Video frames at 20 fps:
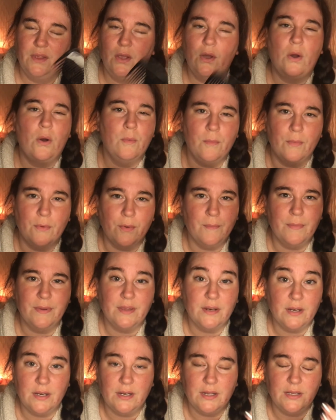
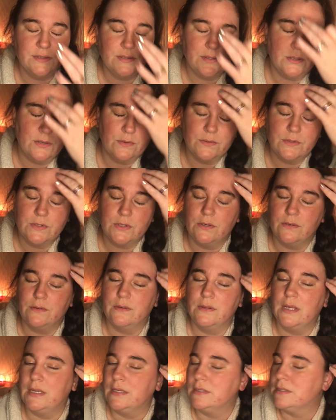comorbidities, certain
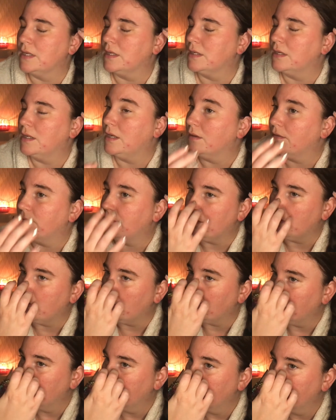things that give
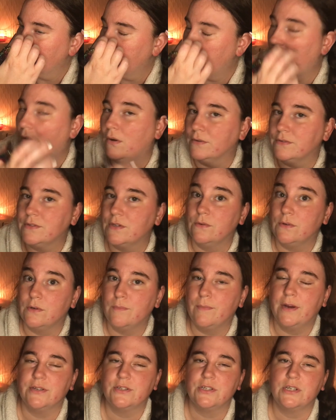you also
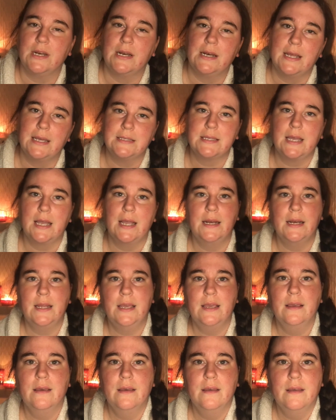depression and
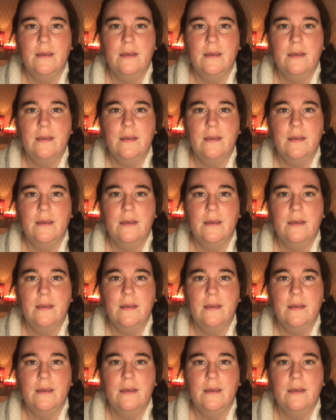anxiety.